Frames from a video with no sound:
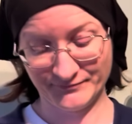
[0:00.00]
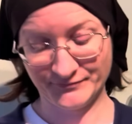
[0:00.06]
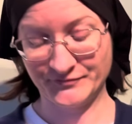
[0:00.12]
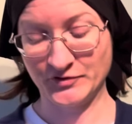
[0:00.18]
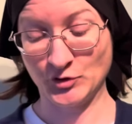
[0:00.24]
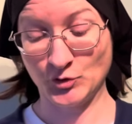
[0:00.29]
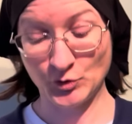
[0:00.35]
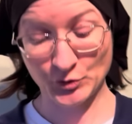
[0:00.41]

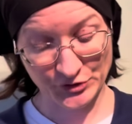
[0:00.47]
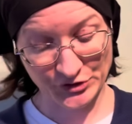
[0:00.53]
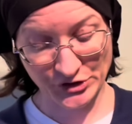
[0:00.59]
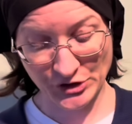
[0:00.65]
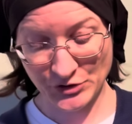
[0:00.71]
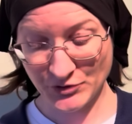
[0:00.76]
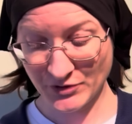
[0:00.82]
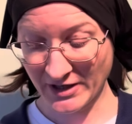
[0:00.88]
of course,
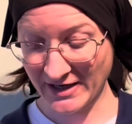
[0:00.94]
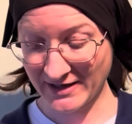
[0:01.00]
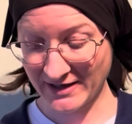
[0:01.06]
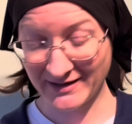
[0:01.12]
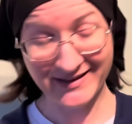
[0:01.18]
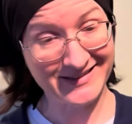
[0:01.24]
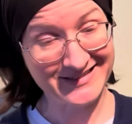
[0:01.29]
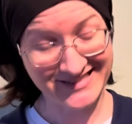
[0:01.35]
you can
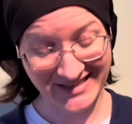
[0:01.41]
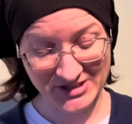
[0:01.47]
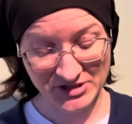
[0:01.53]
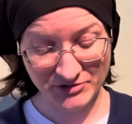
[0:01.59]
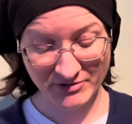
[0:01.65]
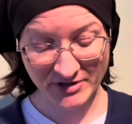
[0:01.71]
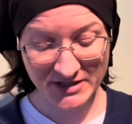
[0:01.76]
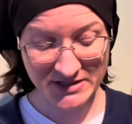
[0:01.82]

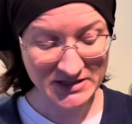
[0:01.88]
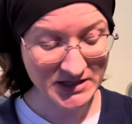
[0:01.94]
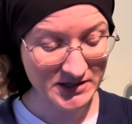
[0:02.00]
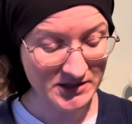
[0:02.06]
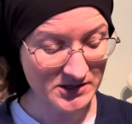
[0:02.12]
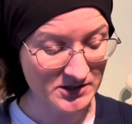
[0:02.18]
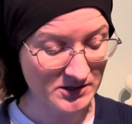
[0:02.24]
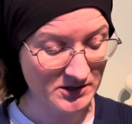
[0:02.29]
accessorise
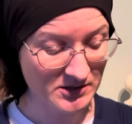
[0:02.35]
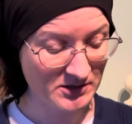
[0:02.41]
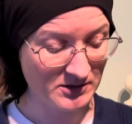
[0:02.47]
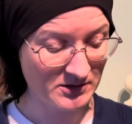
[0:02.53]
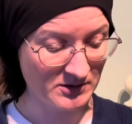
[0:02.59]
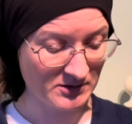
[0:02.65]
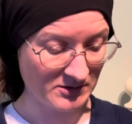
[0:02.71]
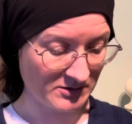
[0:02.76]
it.
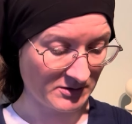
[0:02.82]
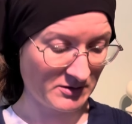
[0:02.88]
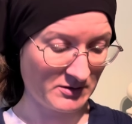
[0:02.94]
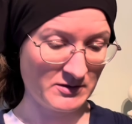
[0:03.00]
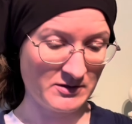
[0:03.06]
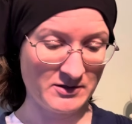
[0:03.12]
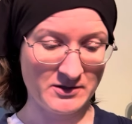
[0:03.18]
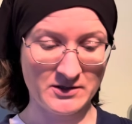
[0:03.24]

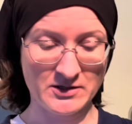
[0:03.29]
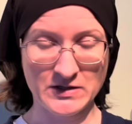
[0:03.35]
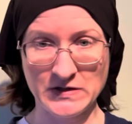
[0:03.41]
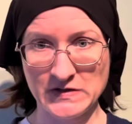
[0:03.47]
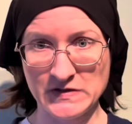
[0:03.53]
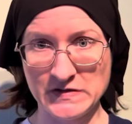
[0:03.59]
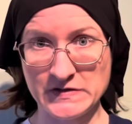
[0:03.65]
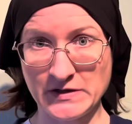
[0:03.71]

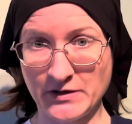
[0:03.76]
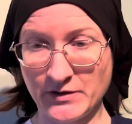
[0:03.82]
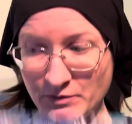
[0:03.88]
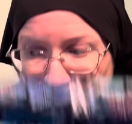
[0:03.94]
So